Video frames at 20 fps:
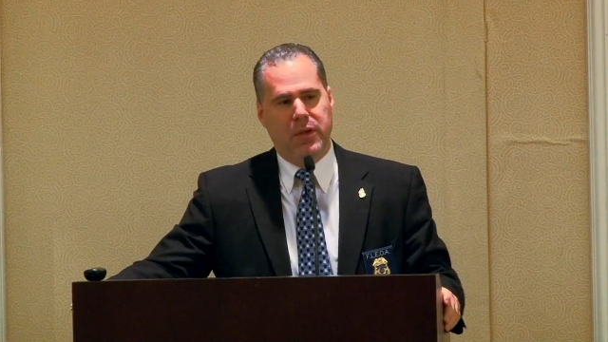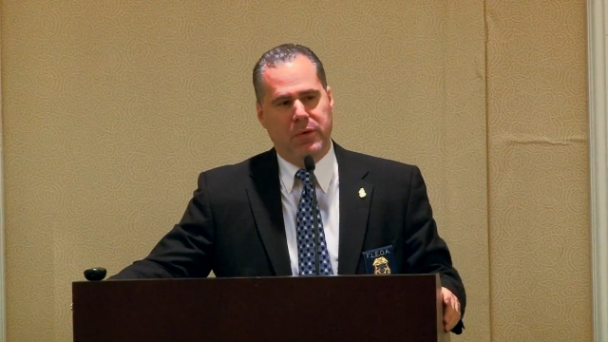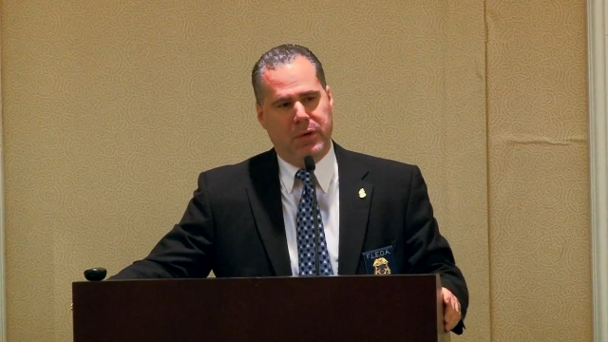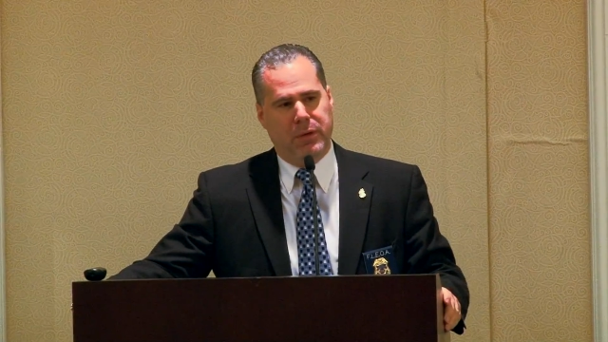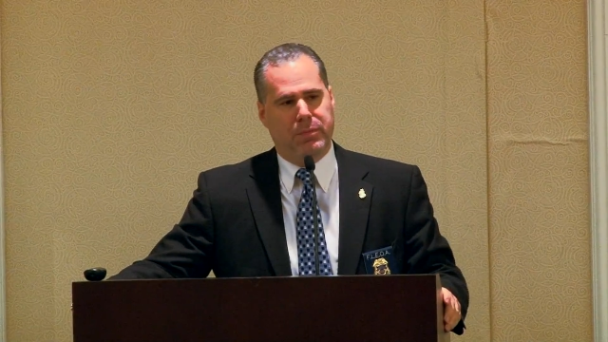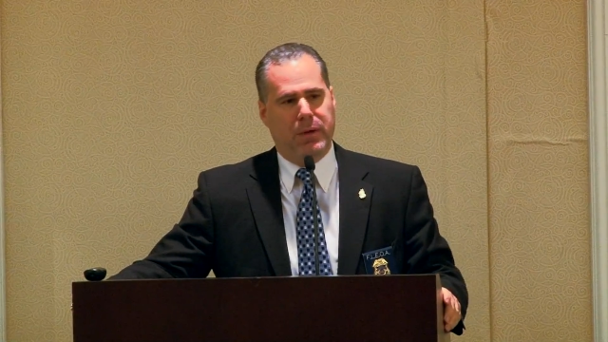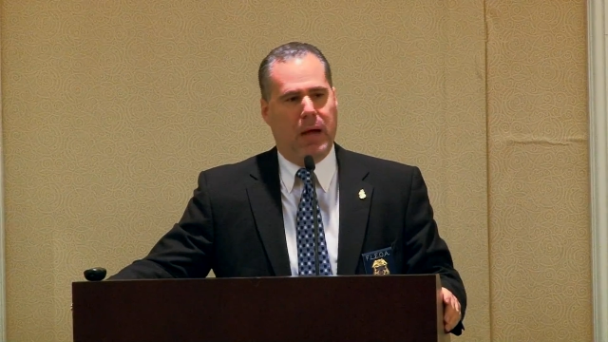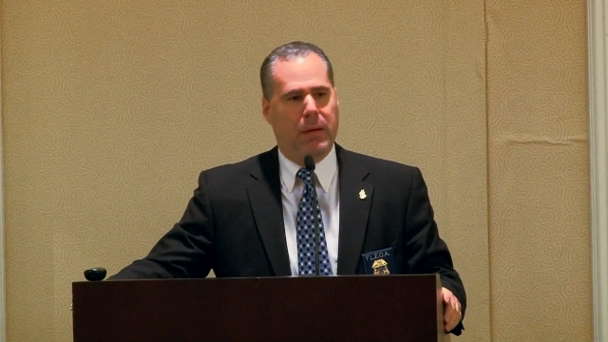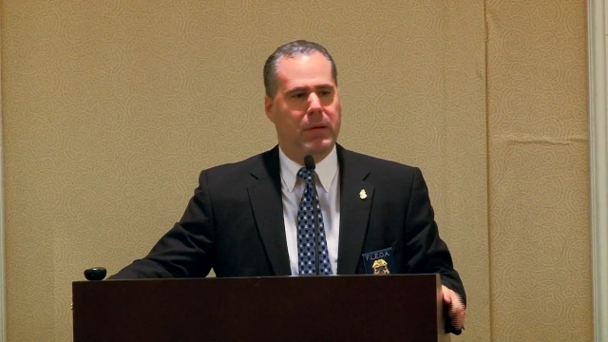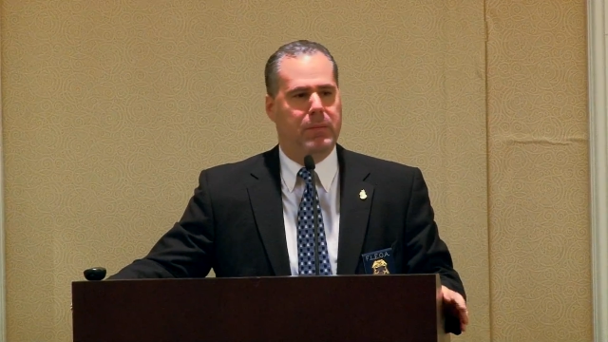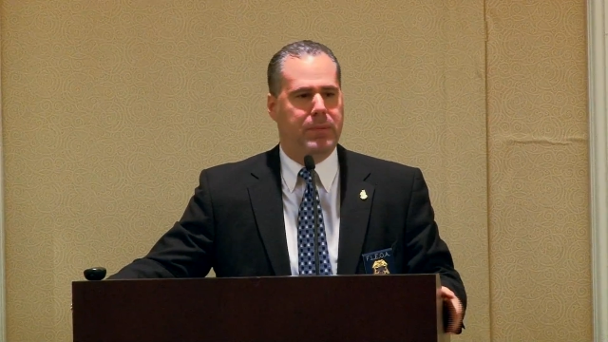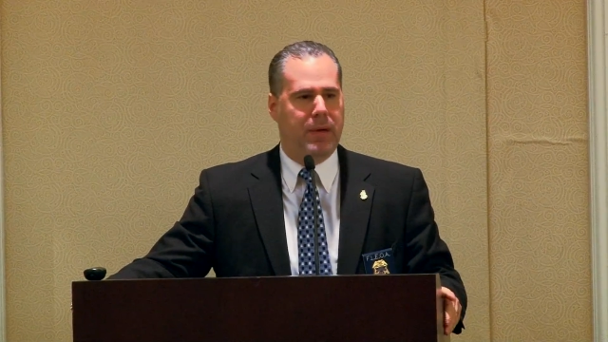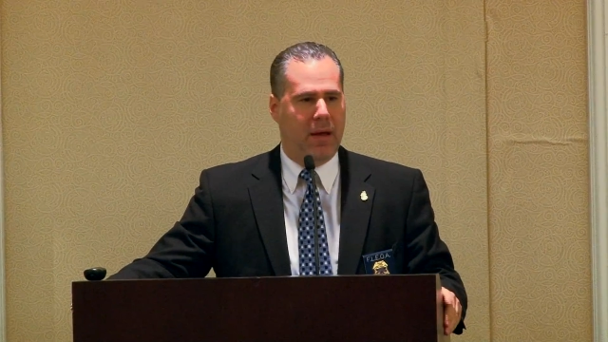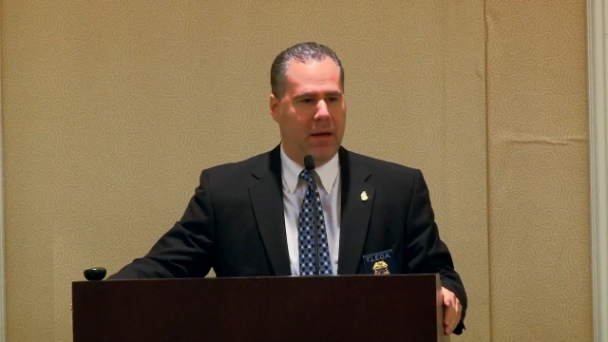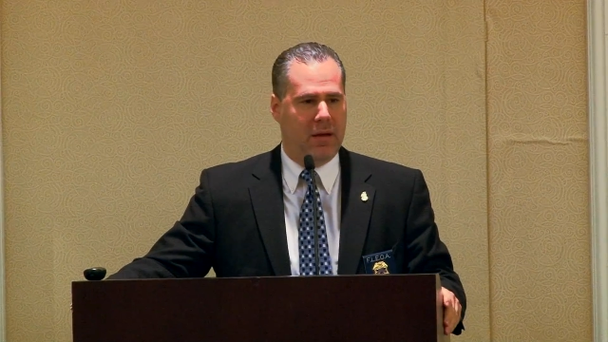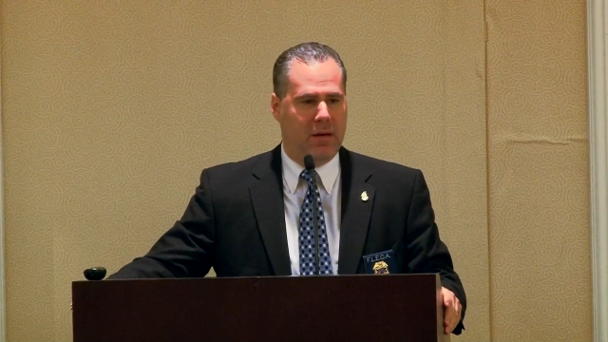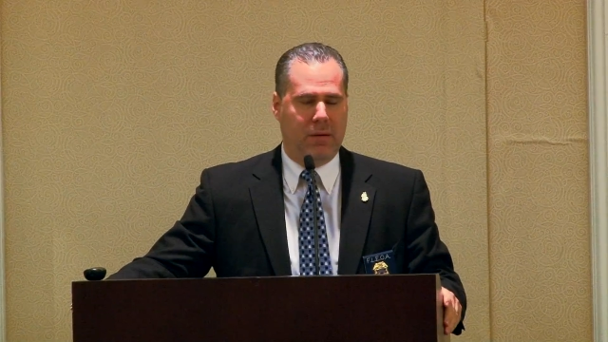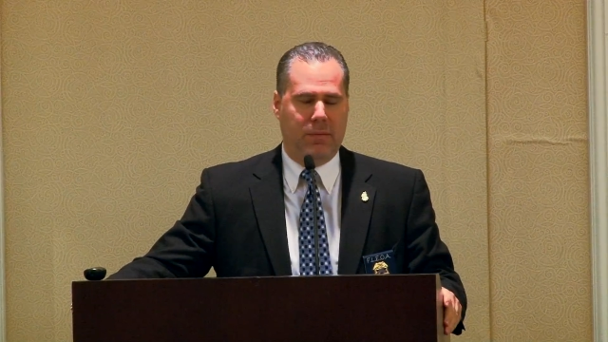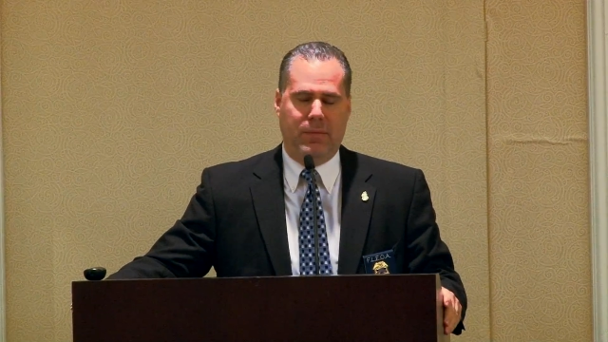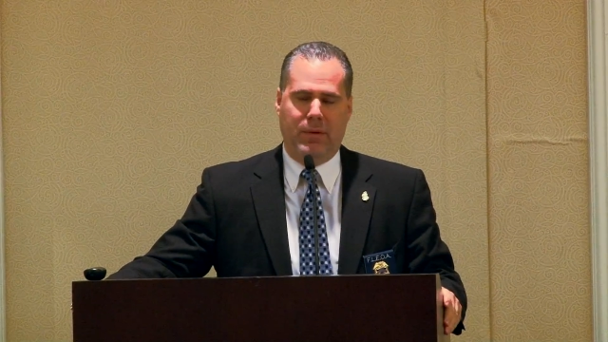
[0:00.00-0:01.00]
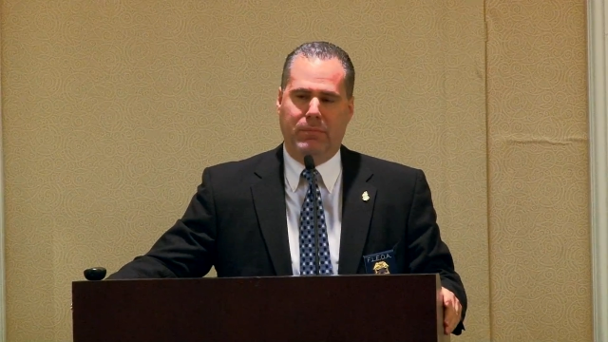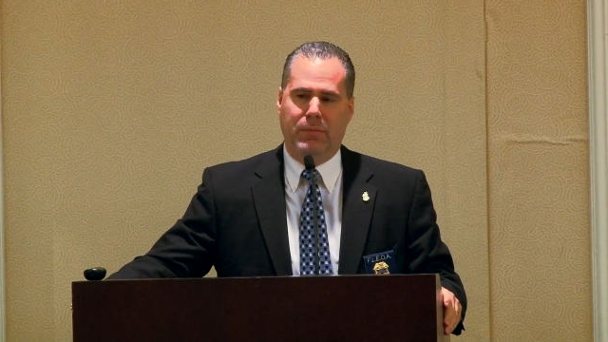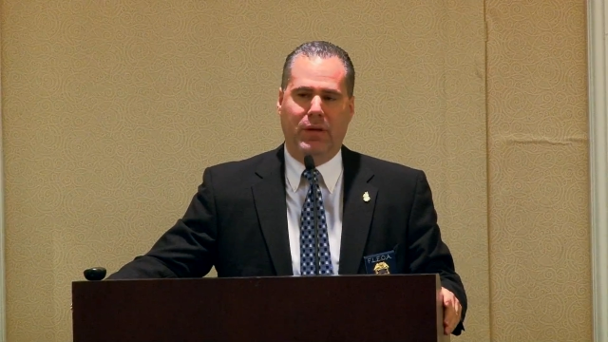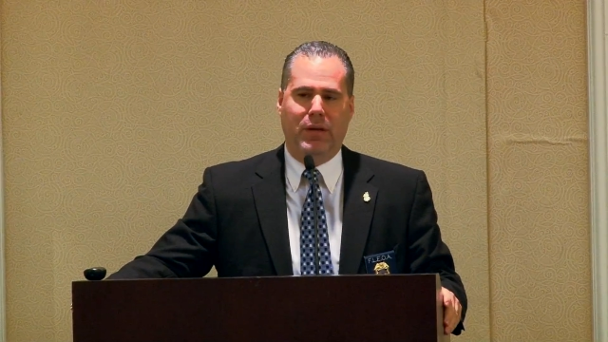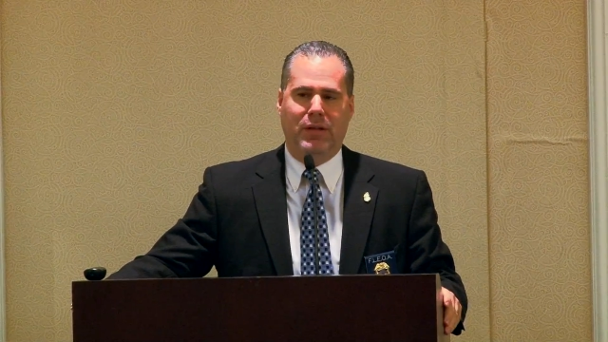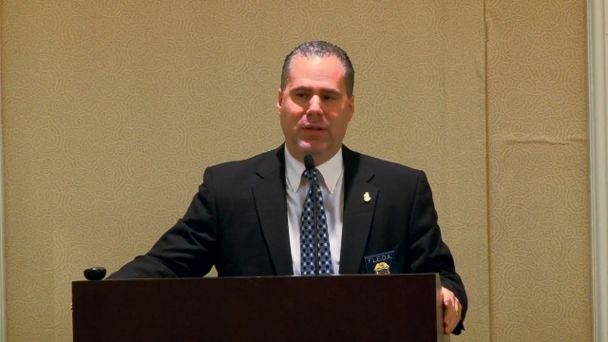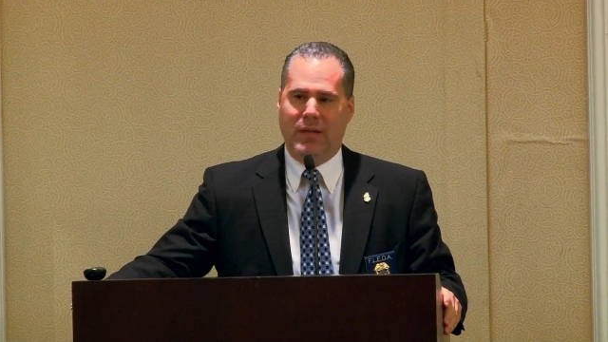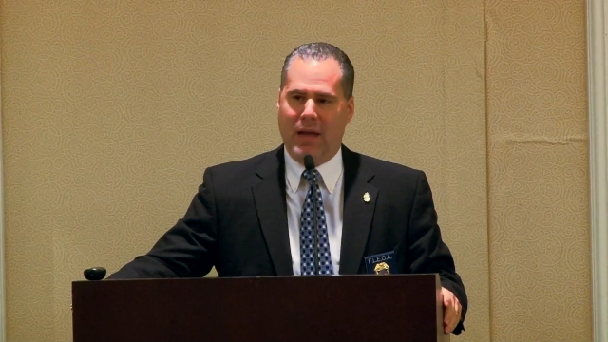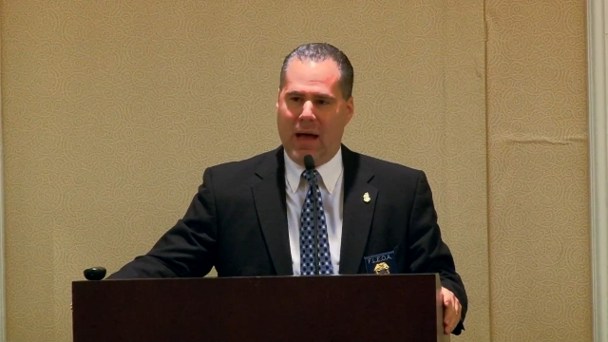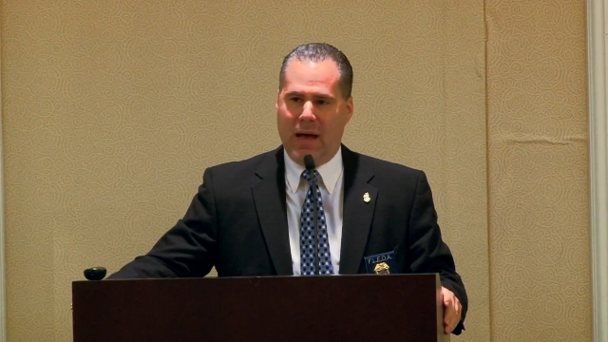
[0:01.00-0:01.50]
we'd probably be paying him $1
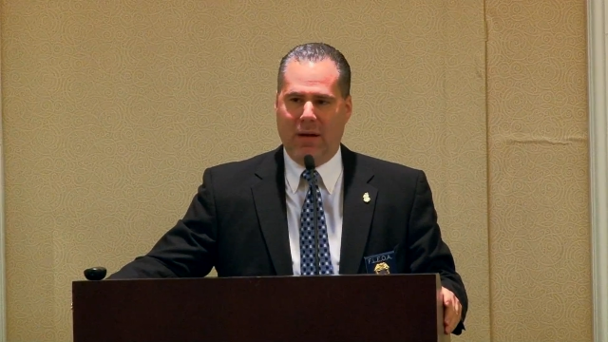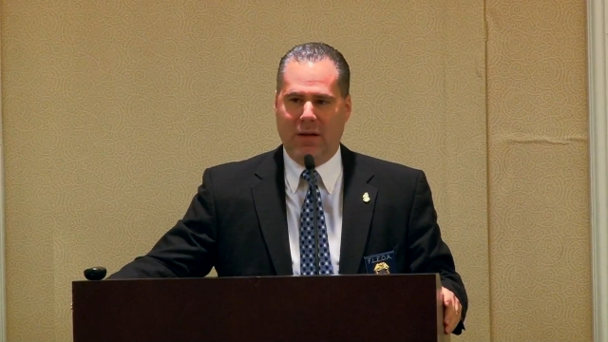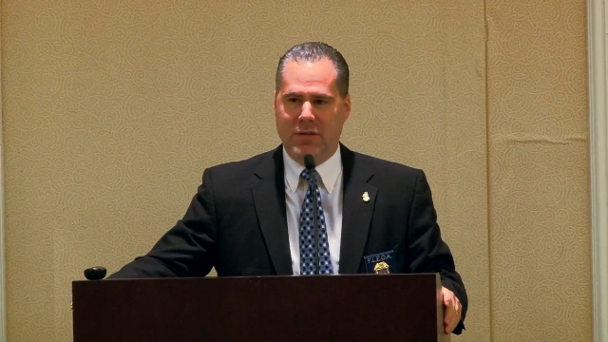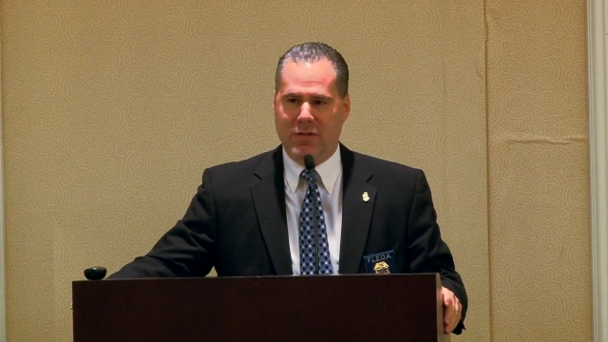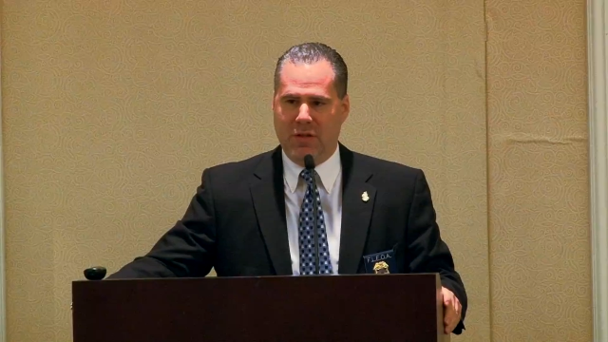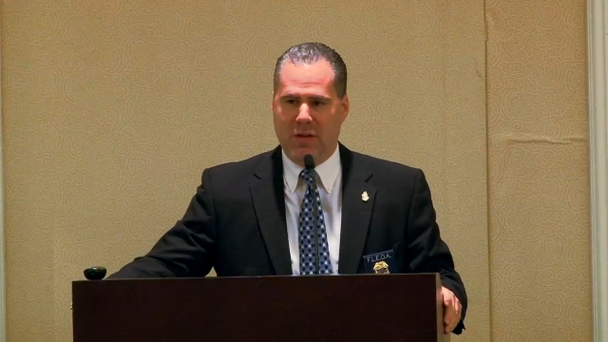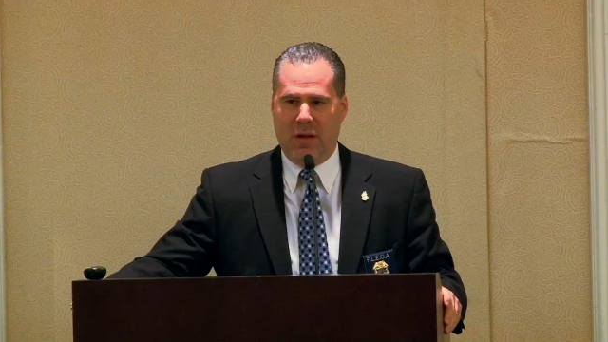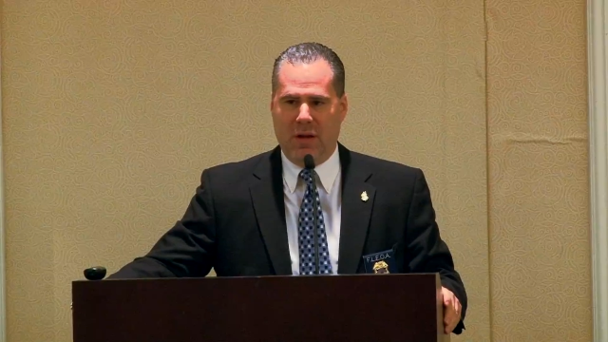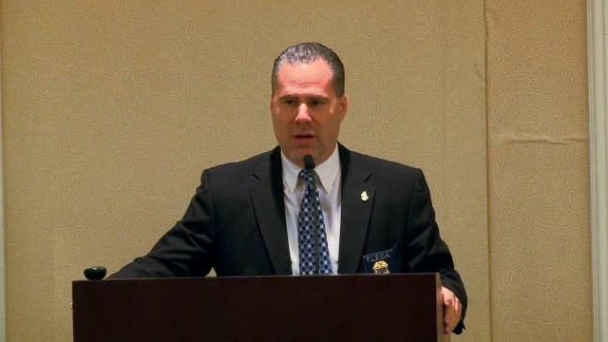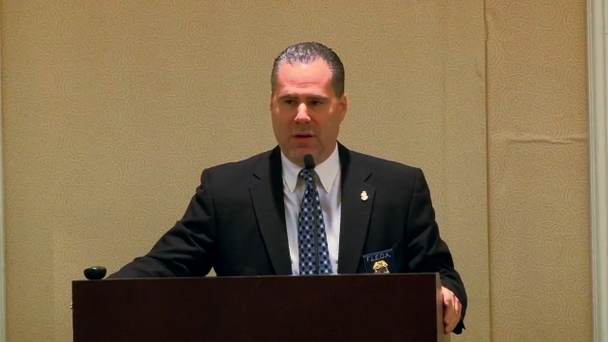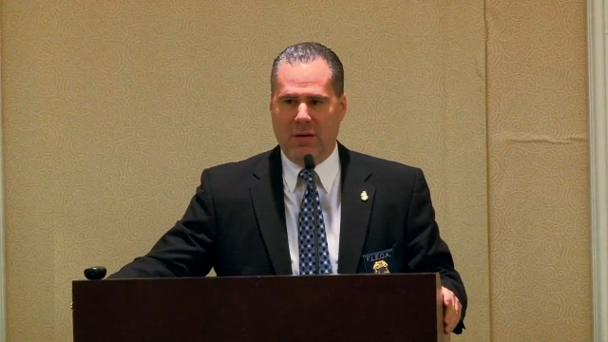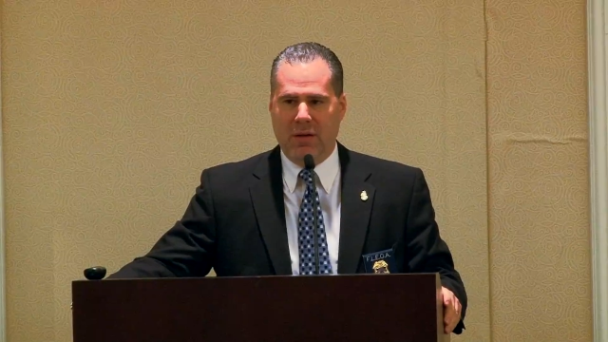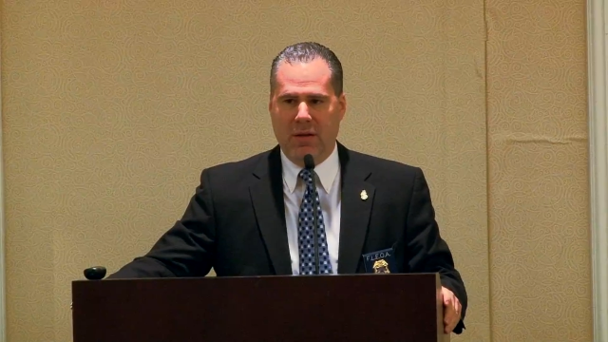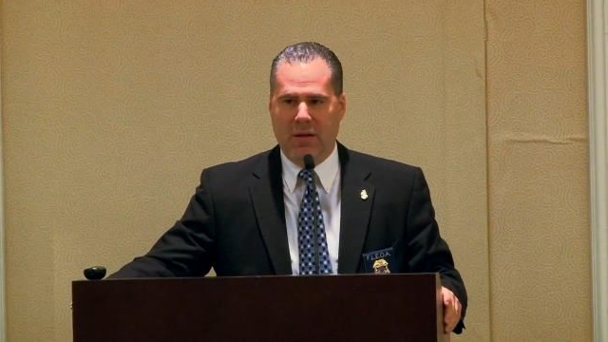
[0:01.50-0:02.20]
million a year